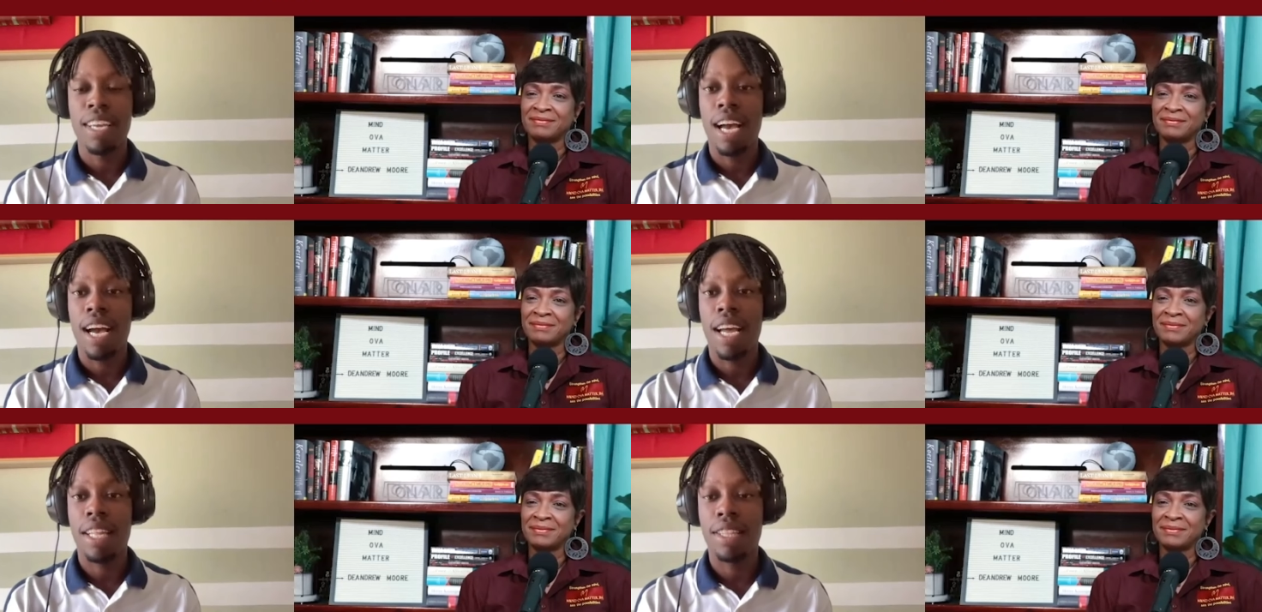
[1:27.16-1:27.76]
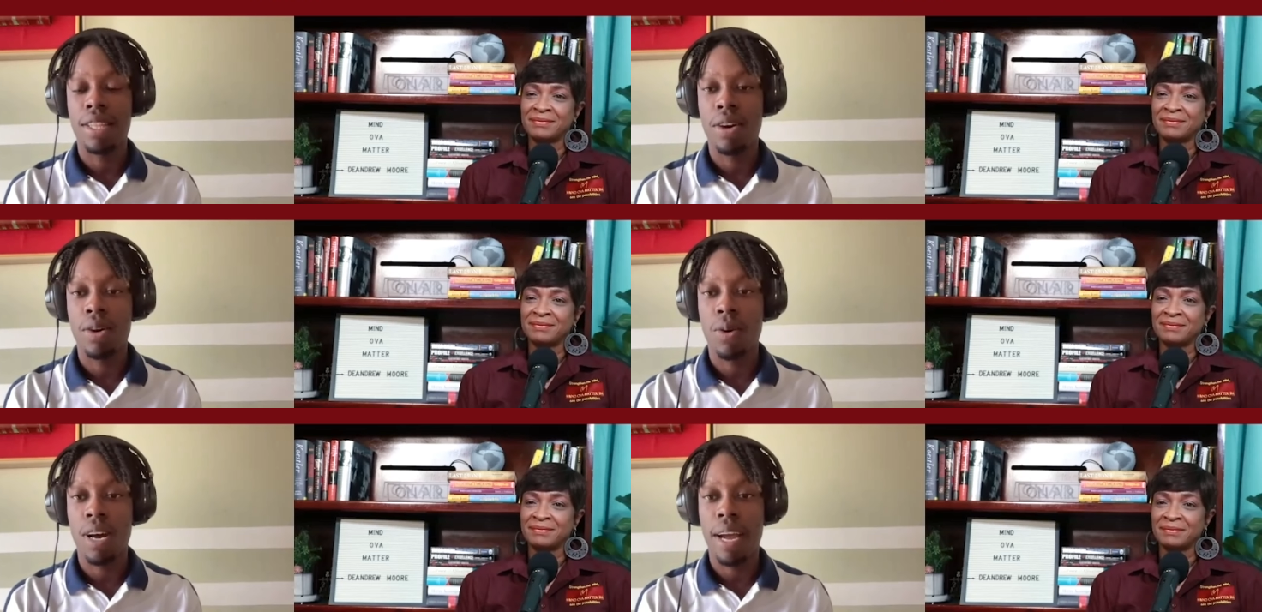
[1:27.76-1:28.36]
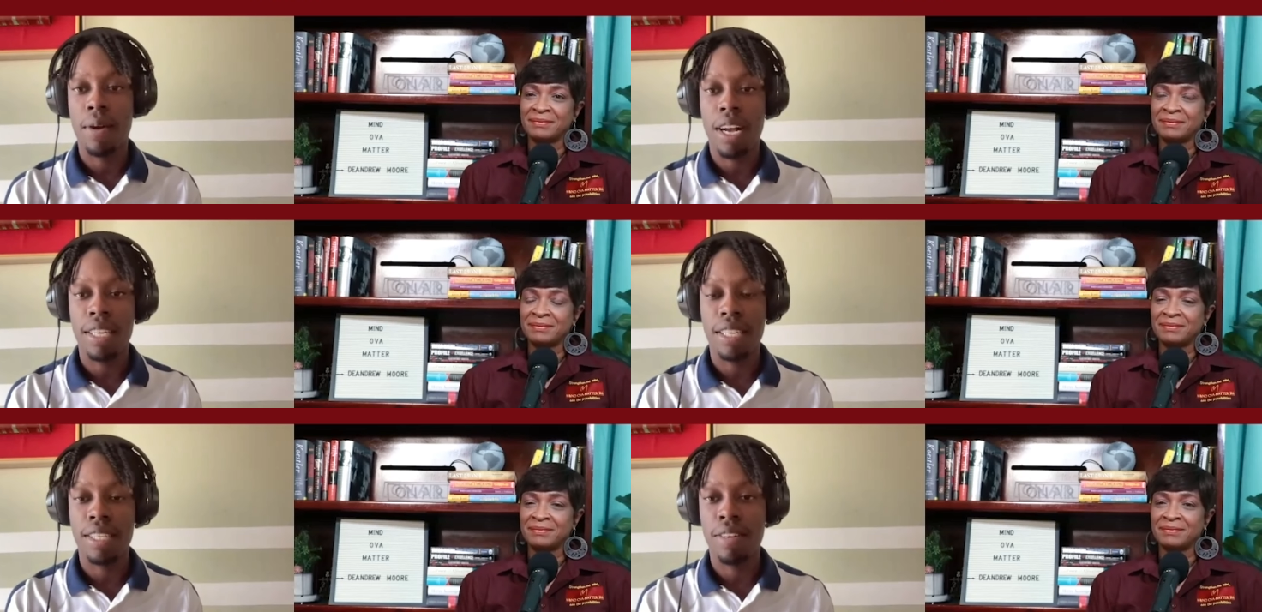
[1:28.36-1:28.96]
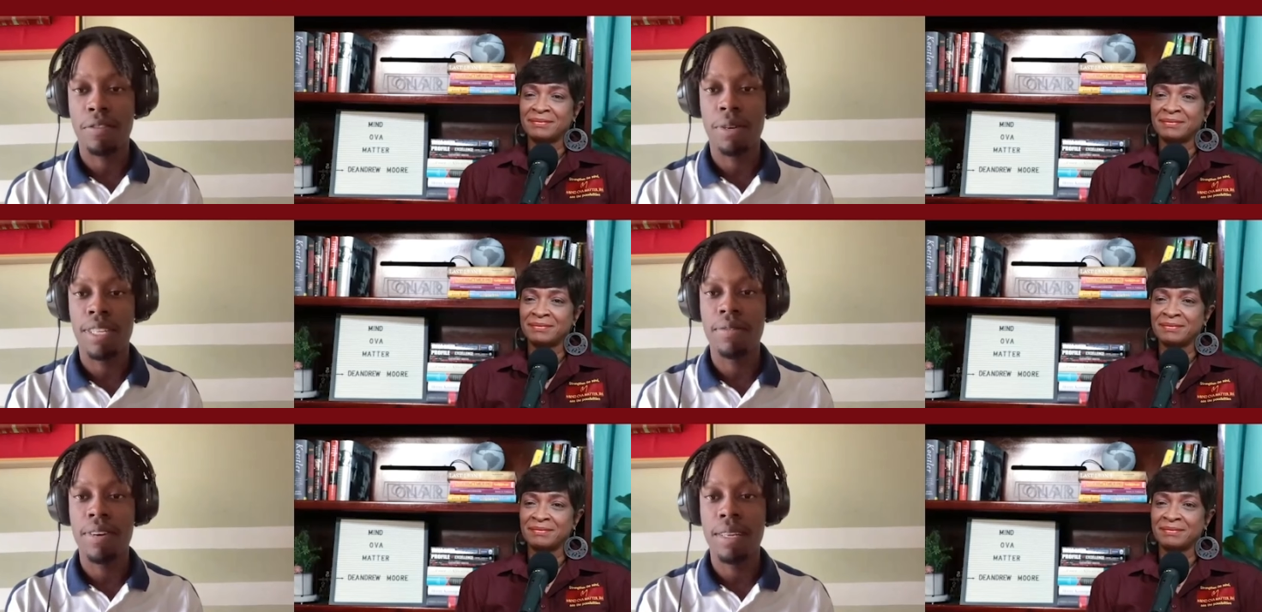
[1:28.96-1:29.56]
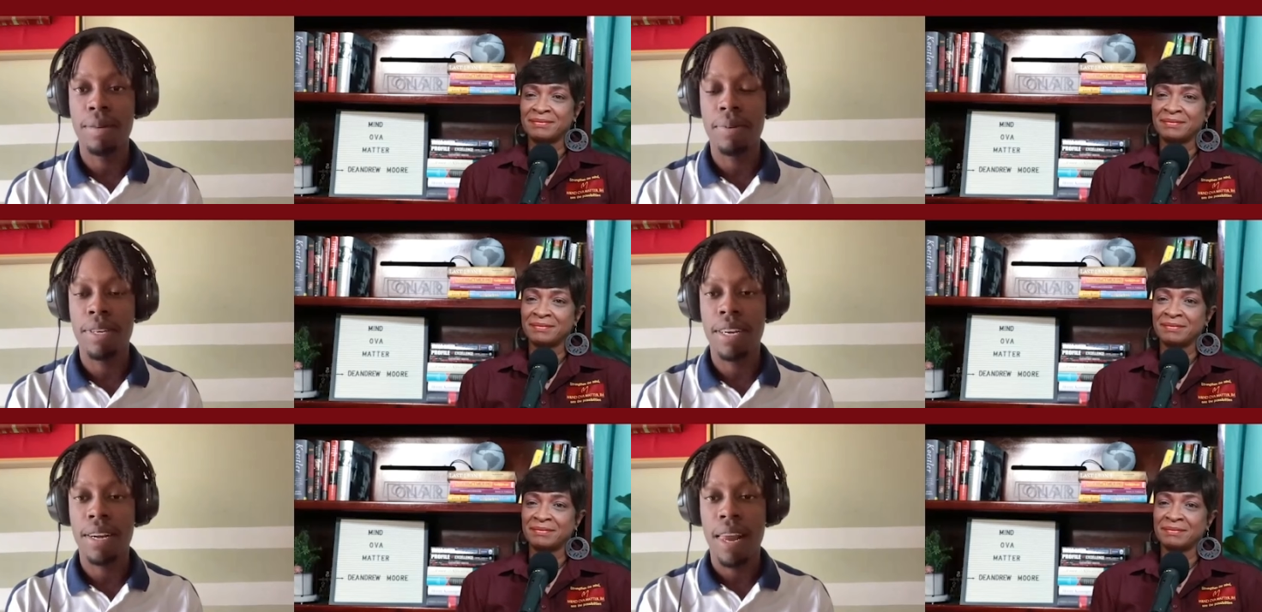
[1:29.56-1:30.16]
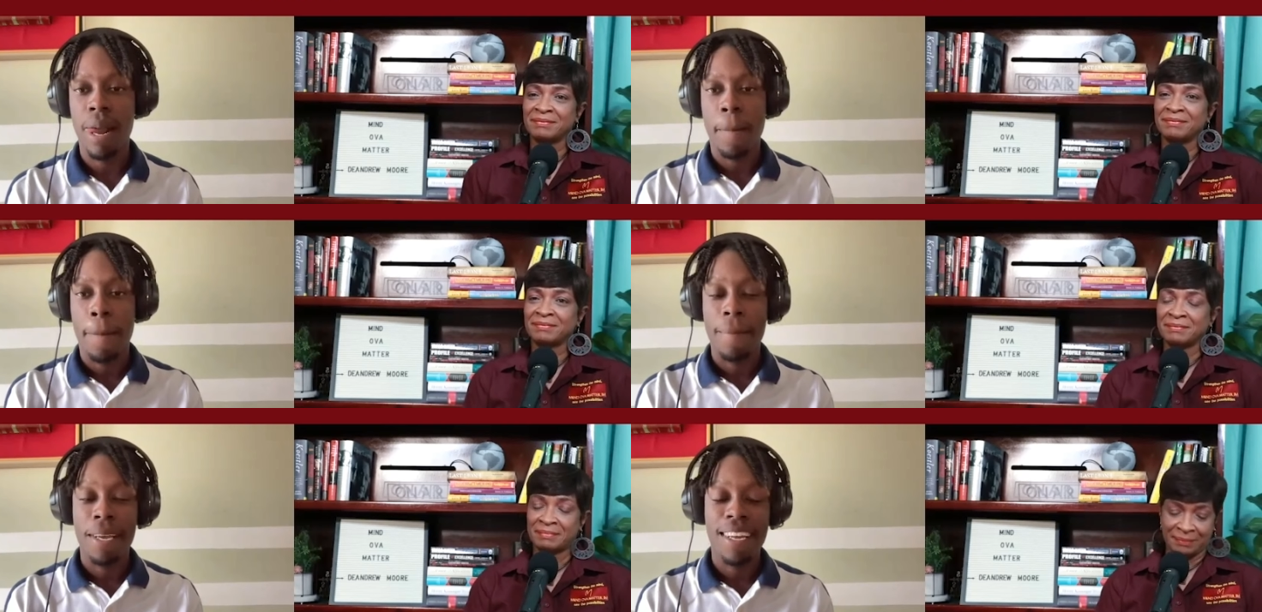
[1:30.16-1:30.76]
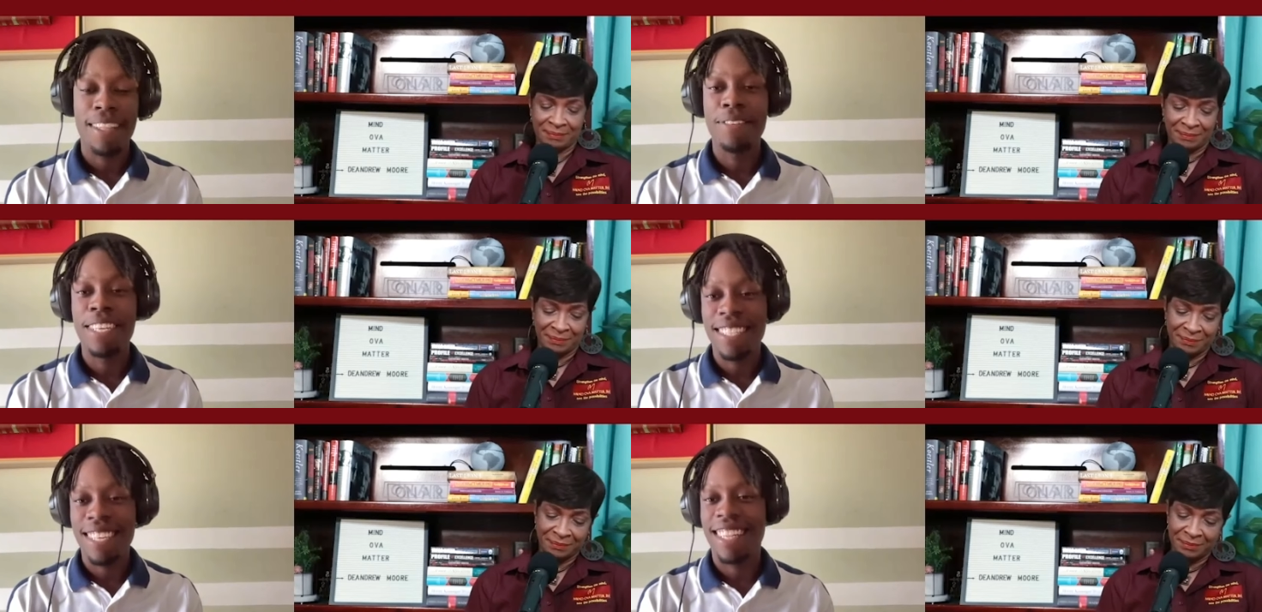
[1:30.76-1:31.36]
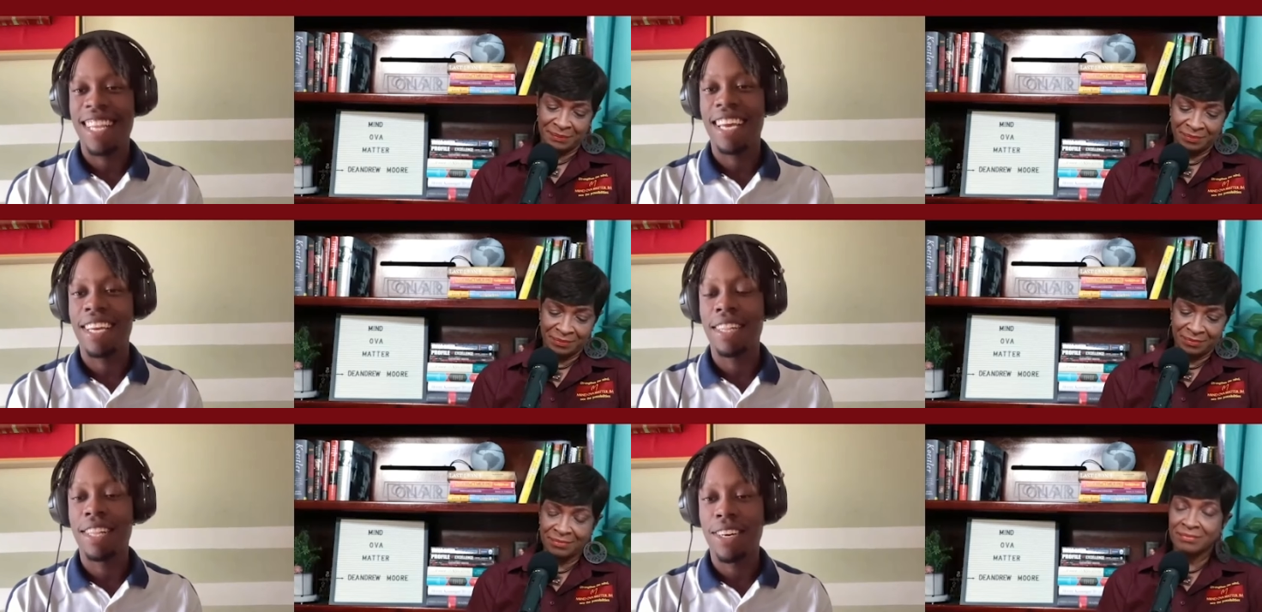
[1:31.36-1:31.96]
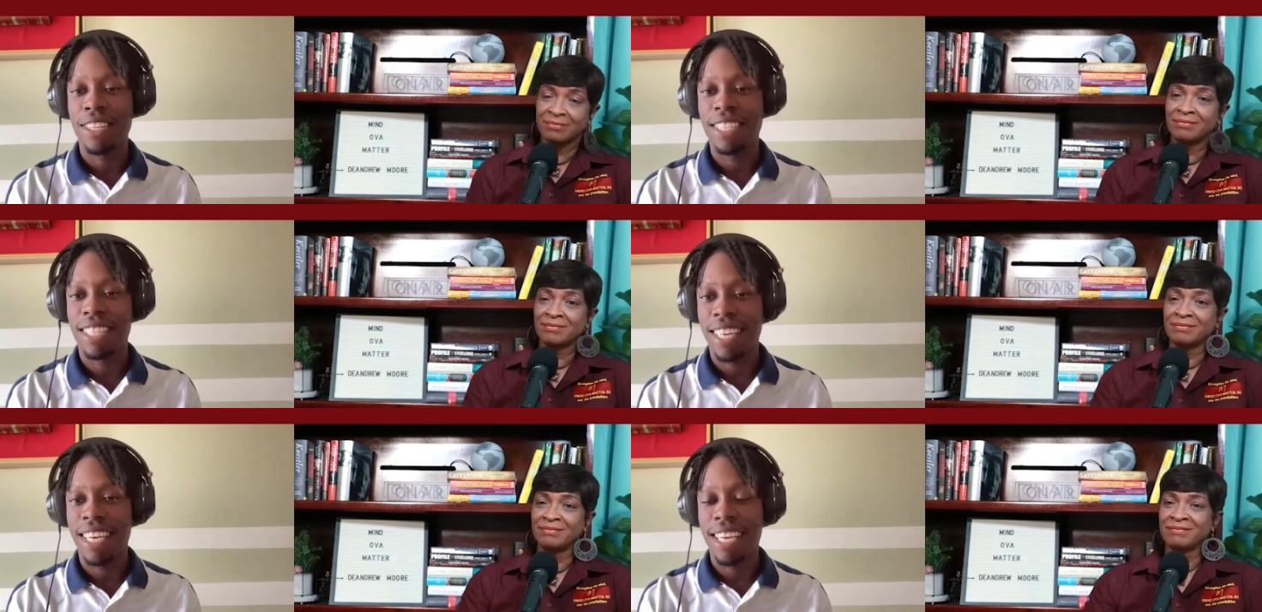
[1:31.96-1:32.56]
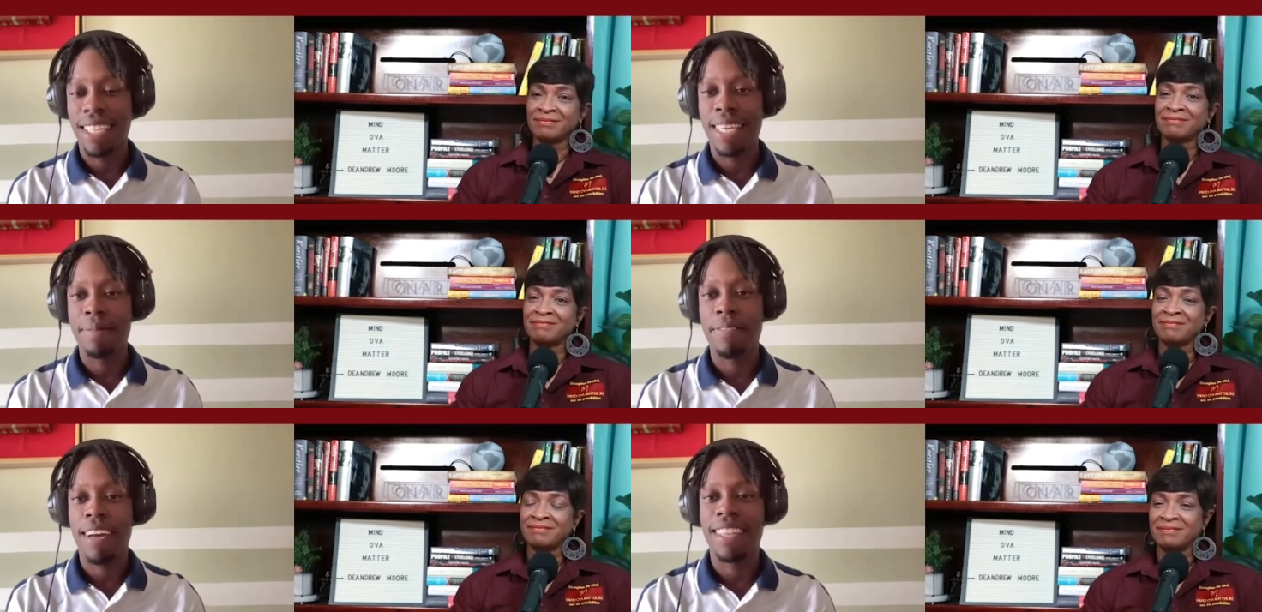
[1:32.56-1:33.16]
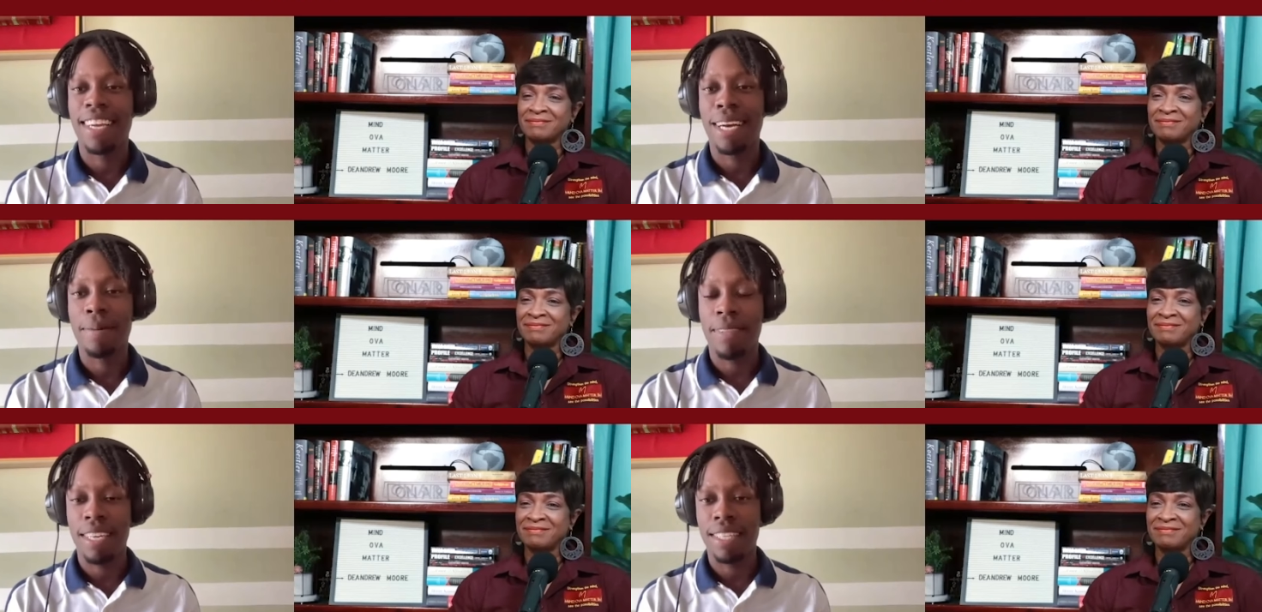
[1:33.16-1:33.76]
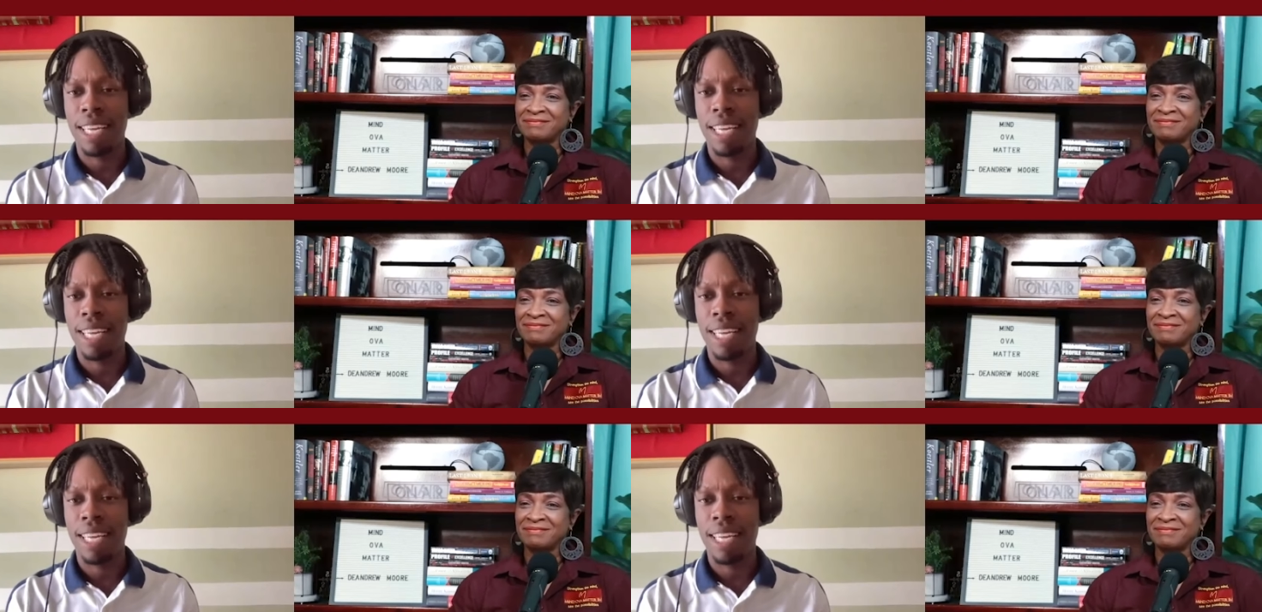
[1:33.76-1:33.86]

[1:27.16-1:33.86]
Speaker 1: and now I work as a software developer. And recently, I launched the ATM Finder app that